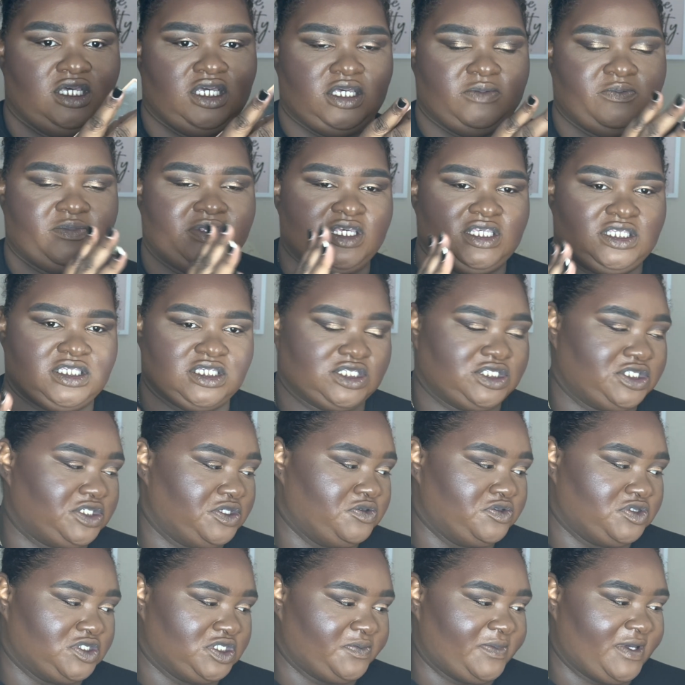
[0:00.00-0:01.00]
Please excuse
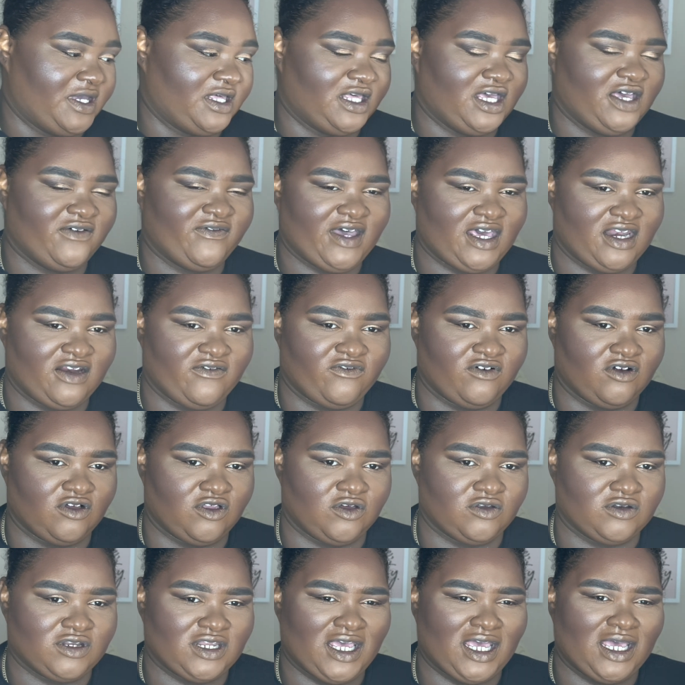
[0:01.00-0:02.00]
this palette. I've had it for a
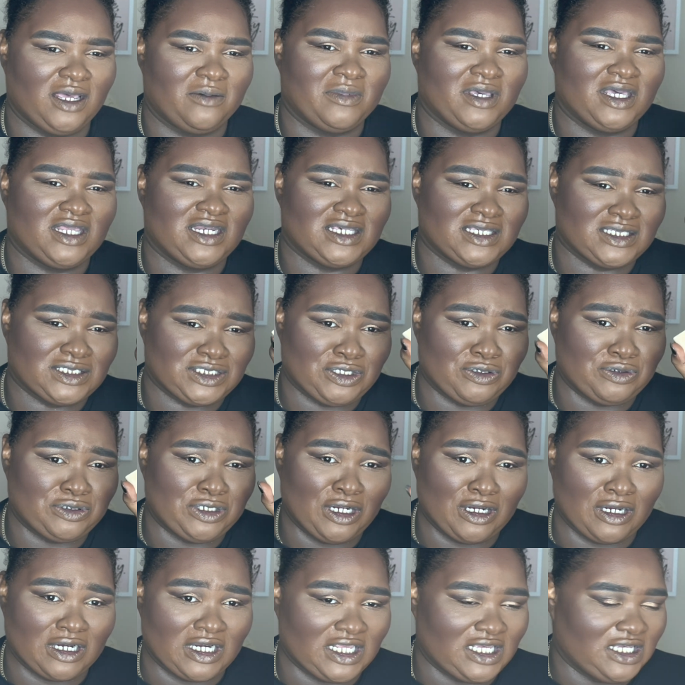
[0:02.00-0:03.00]
long time and it's so
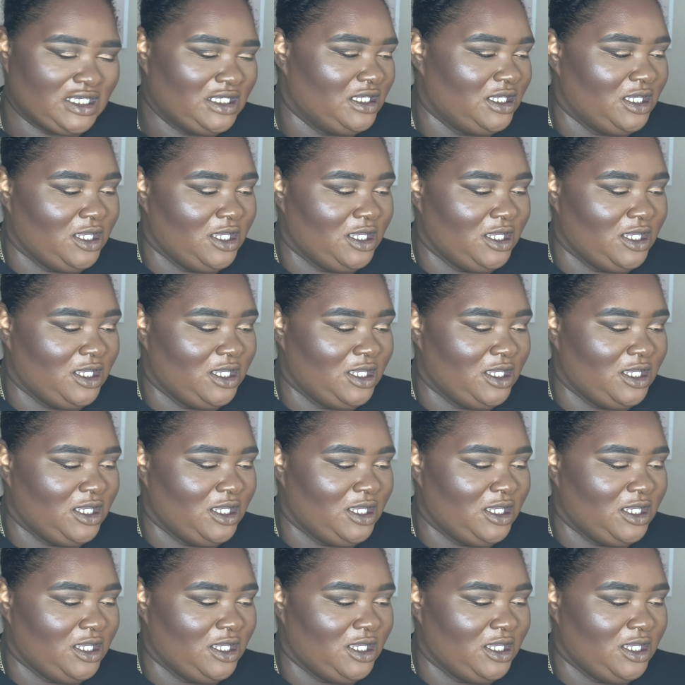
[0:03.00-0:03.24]
dirty,